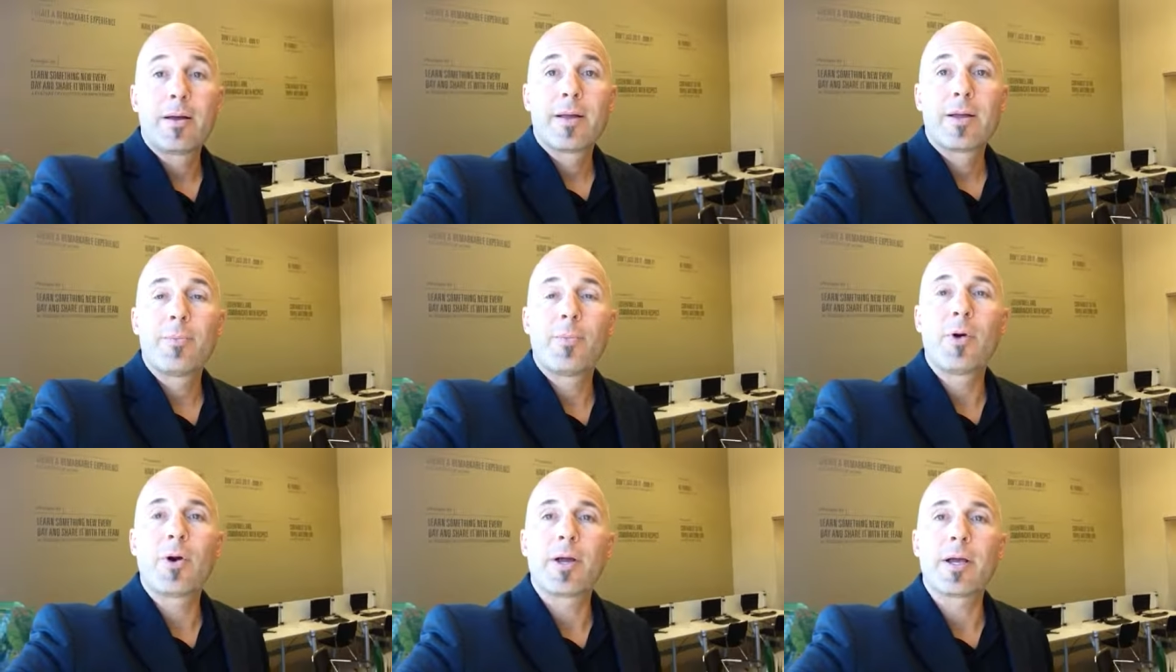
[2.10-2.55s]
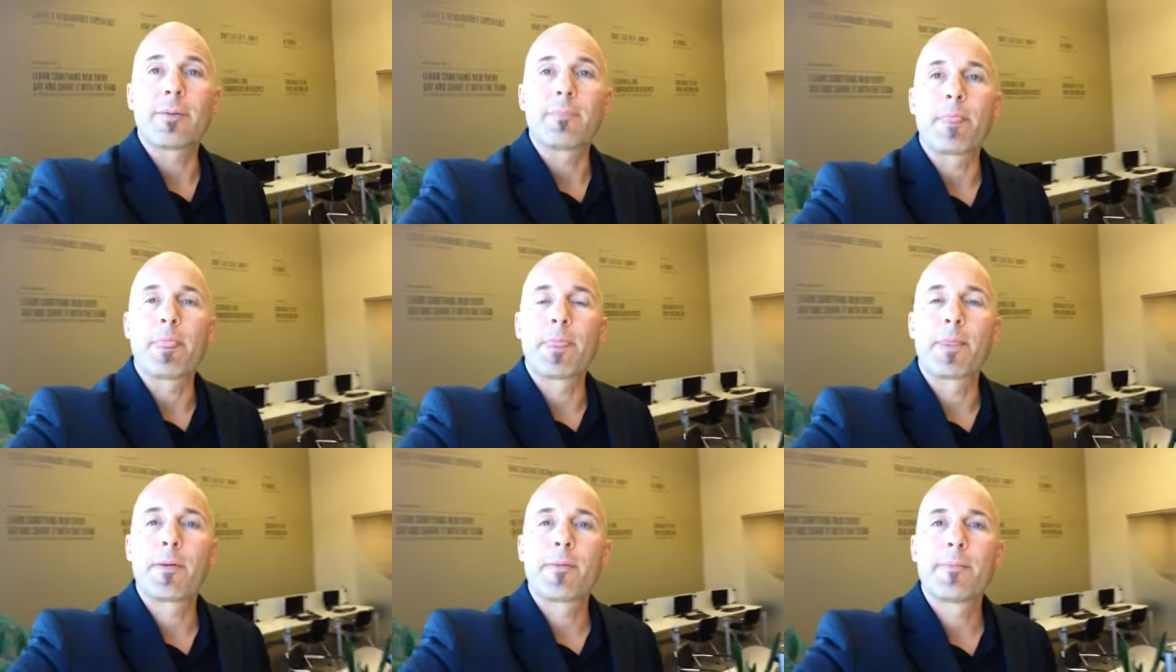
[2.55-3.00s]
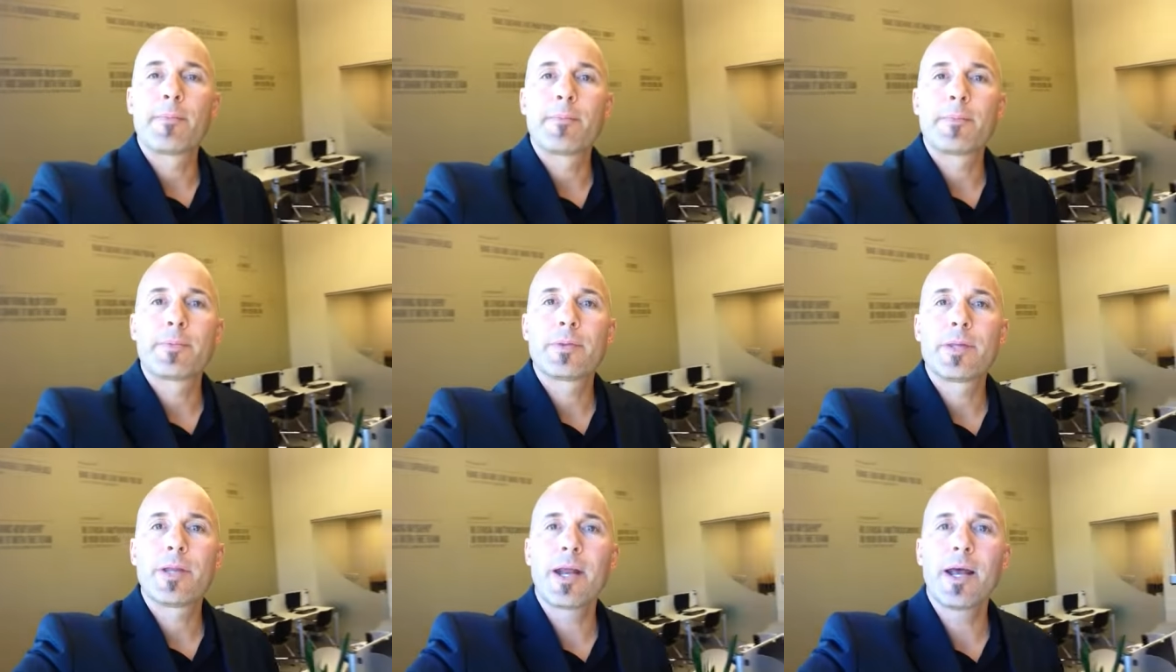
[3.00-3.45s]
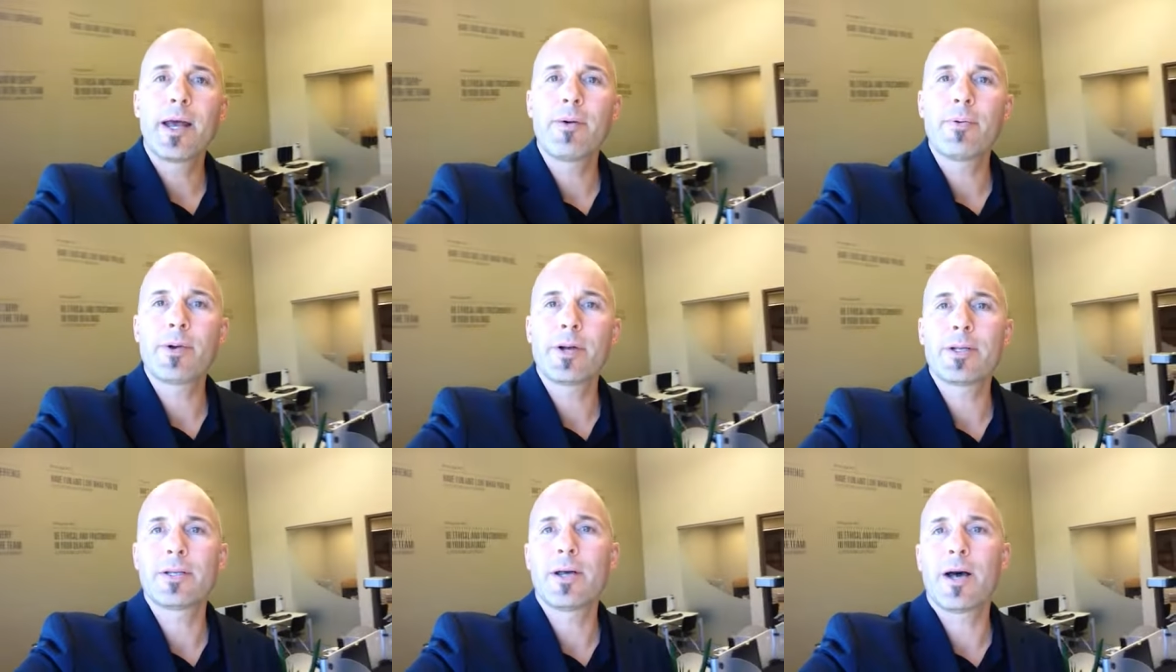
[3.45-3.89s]
Good morning. Today I
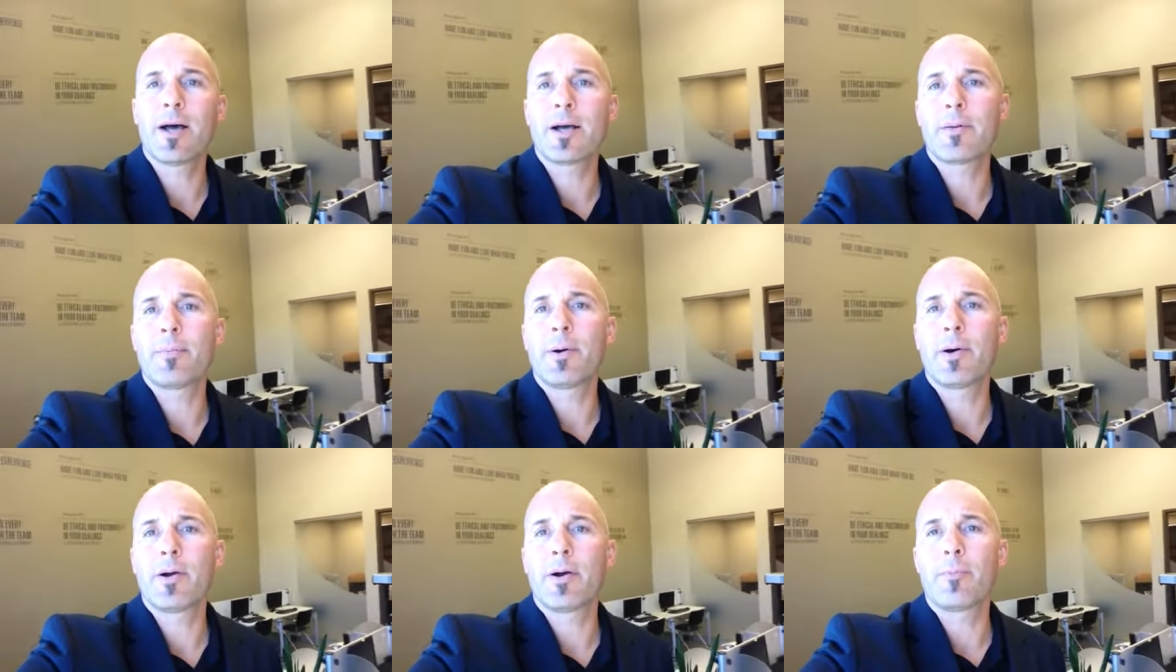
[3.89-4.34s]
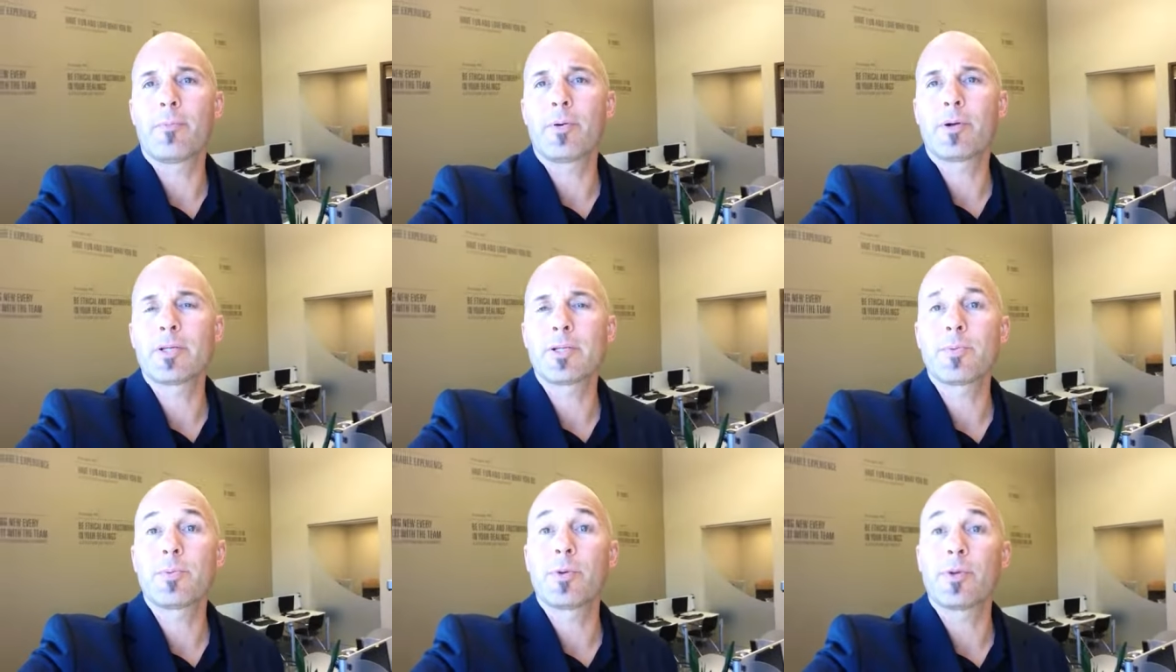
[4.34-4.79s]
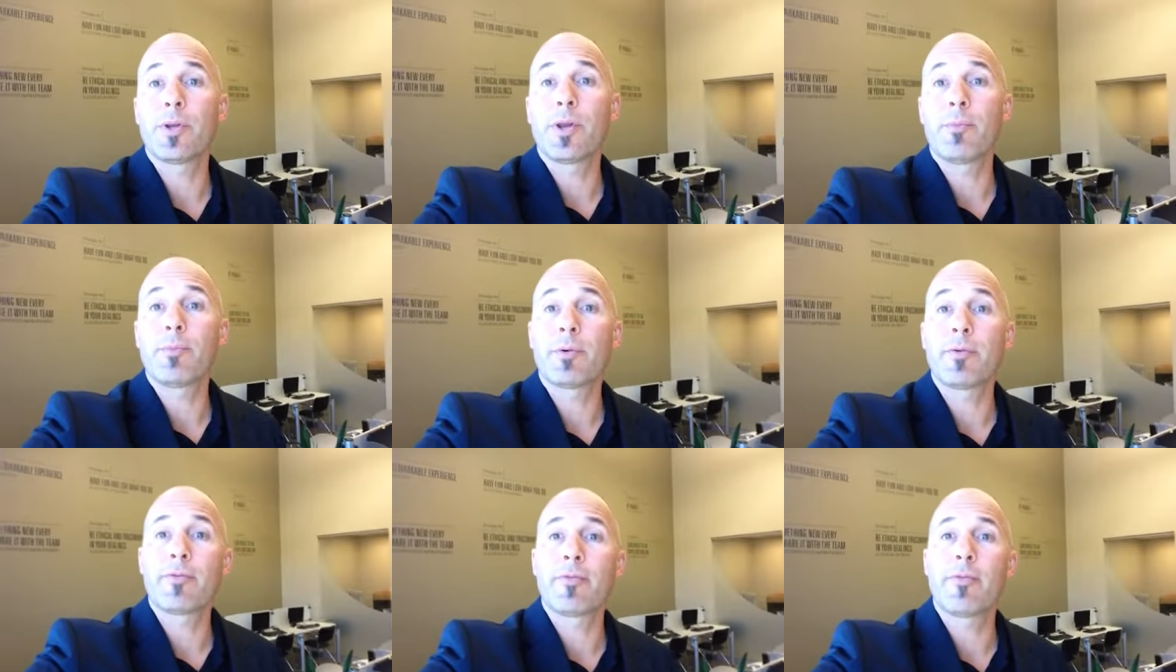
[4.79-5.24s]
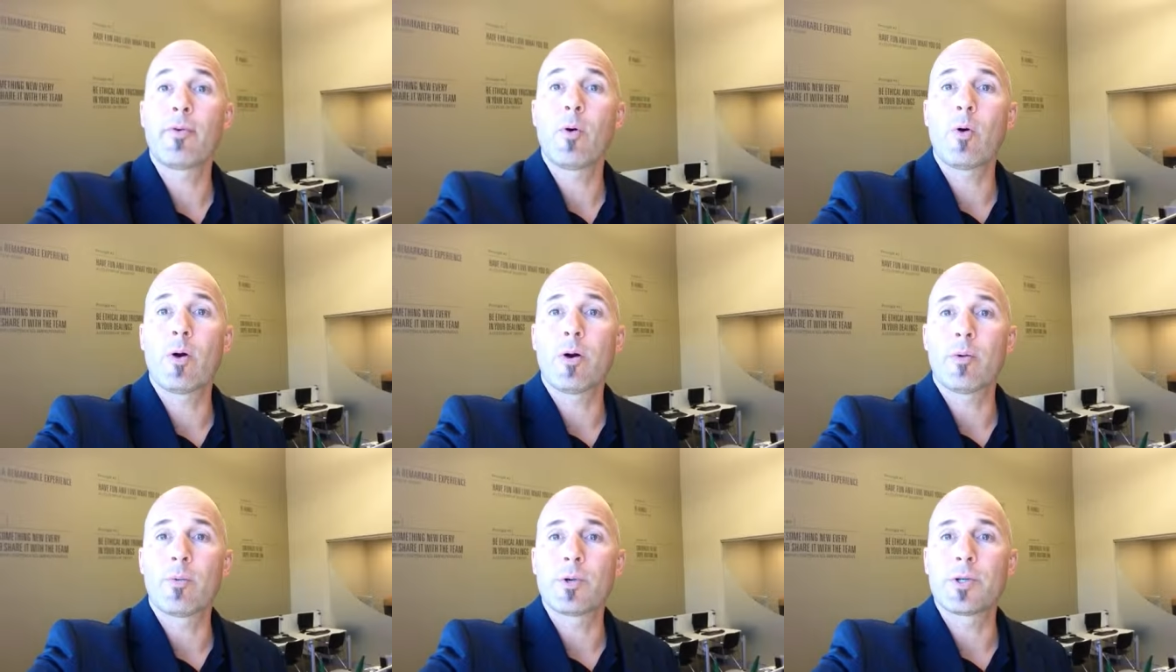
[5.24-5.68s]
want to talk about our principle number
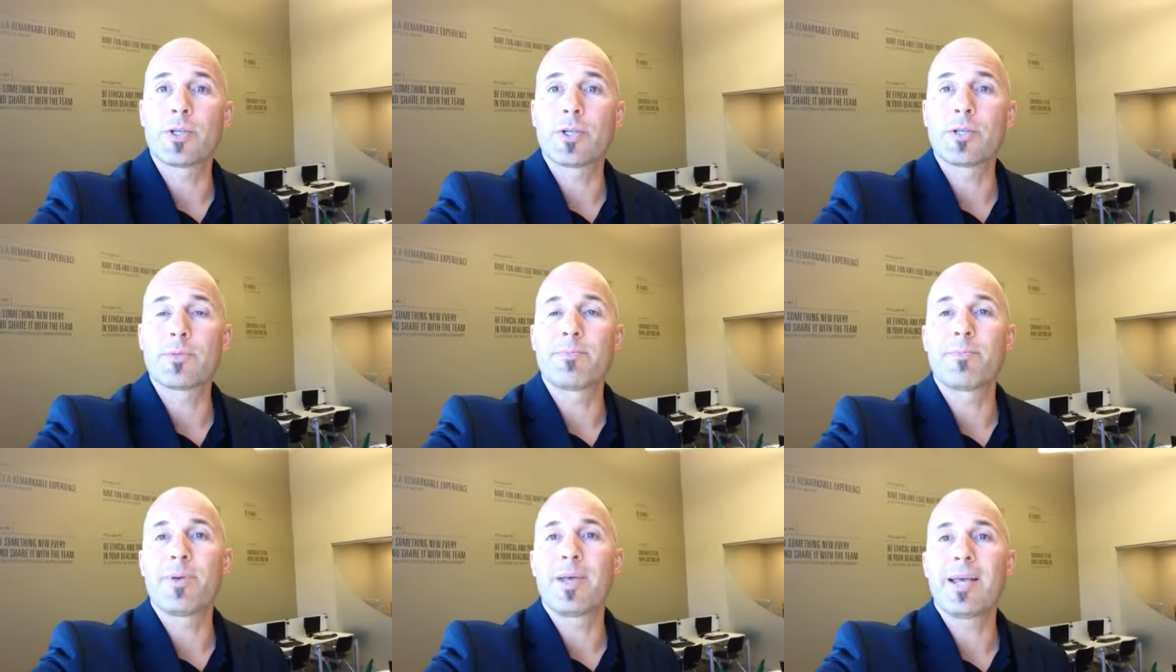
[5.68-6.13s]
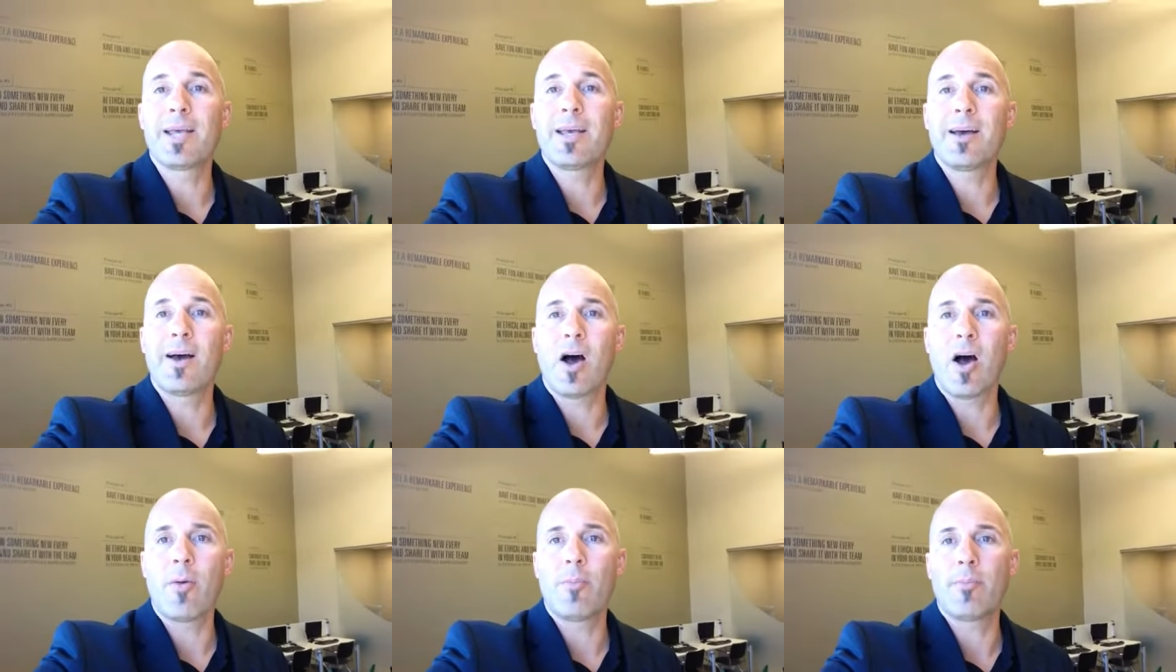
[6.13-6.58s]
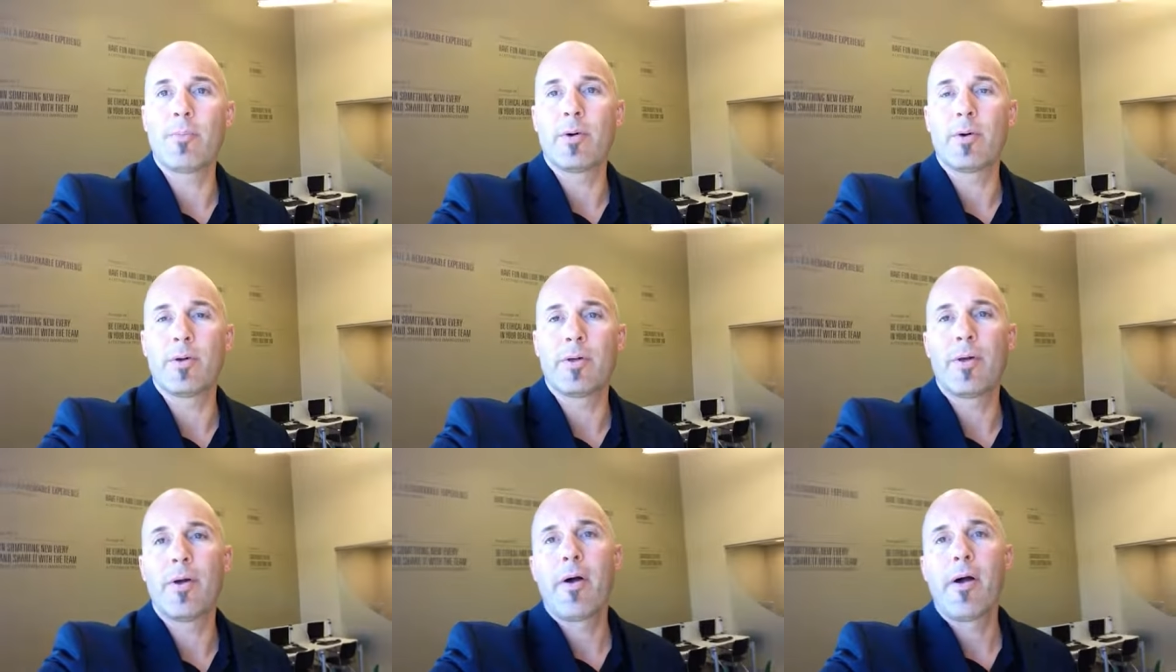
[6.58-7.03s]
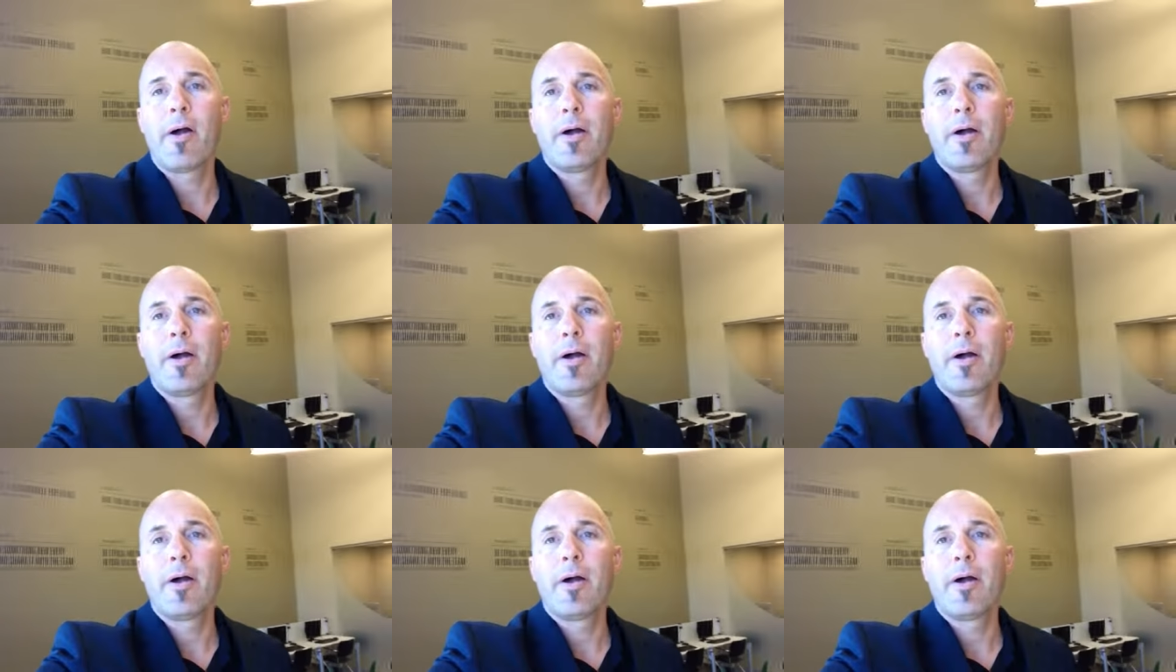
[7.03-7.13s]
four, which is be humble.